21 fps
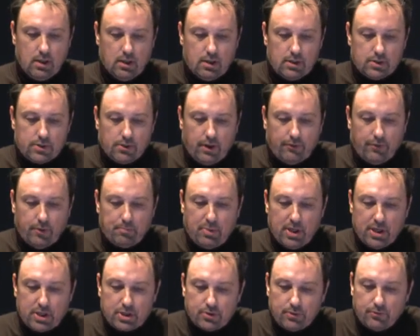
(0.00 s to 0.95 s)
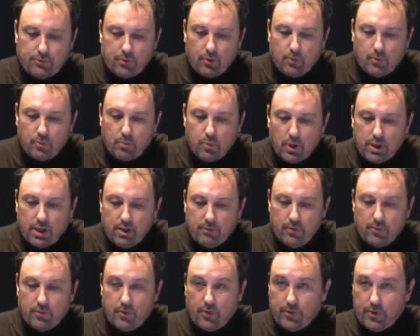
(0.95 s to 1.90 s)
So I have a passion for working
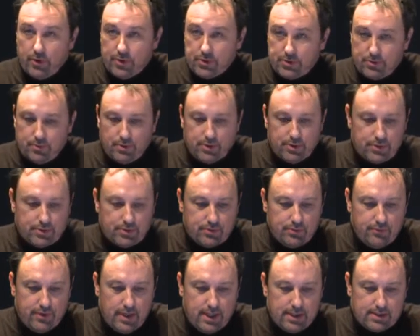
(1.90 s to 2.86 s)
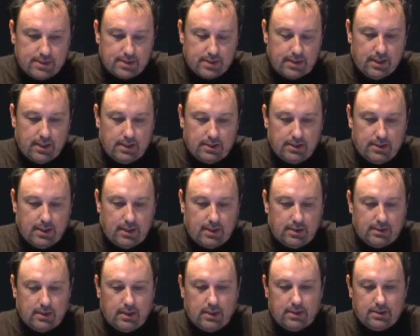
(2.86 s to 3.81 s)
with others, you understood that, and,
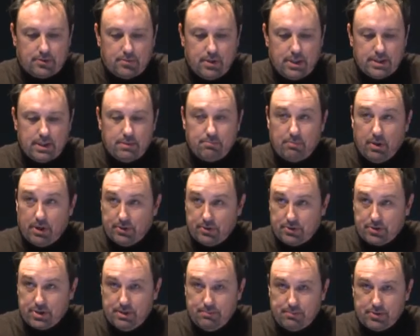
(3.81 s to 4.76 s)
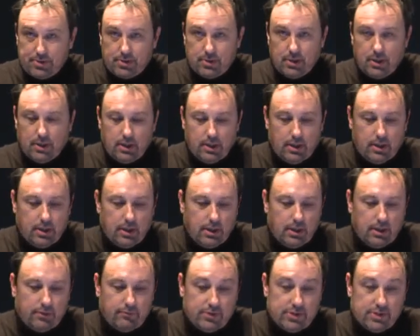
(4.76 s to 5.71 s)
and, and creating partnerships,
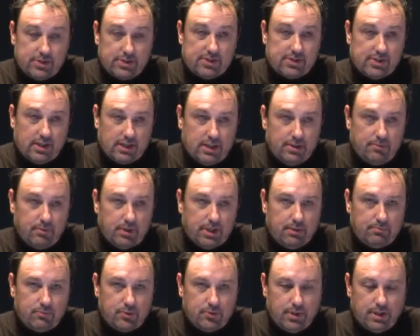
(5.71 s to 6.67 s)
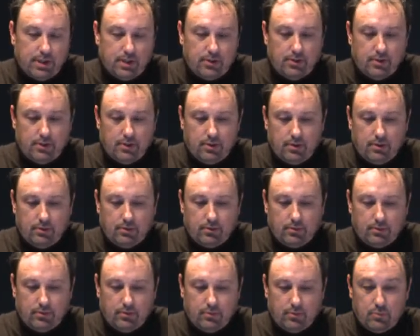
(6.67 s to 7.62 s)
uh, and this is exactly what I'm doing a, on
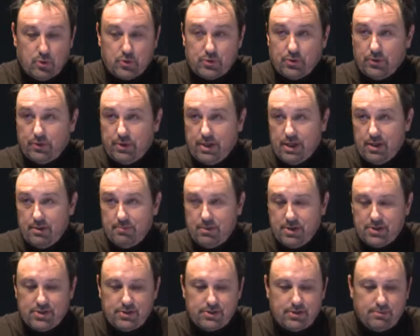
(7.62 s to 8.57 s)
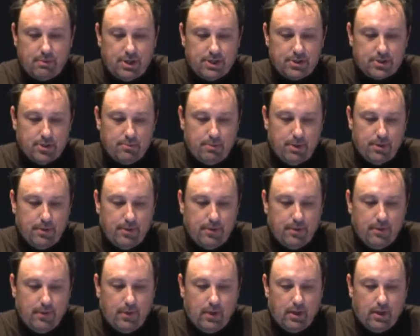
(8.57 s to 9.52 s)
a, almost on a daily basis in my job.
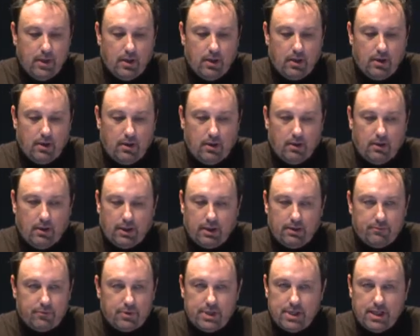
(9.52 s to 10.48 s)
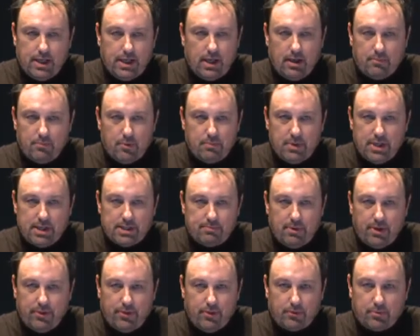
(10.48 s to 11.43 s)
Uh, and every day I'm amazed
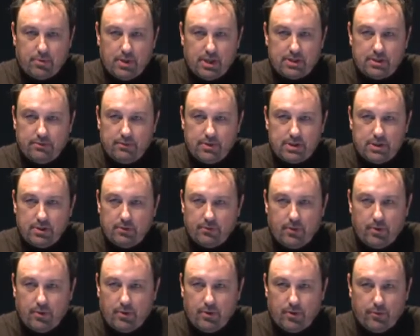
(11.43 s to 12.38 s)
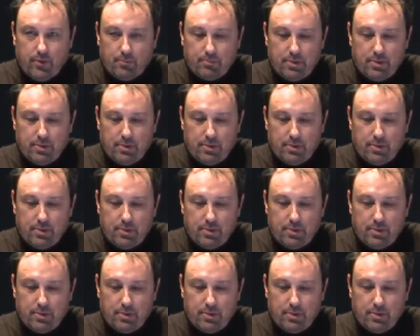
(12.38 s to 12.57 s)
by the creativity of the, of the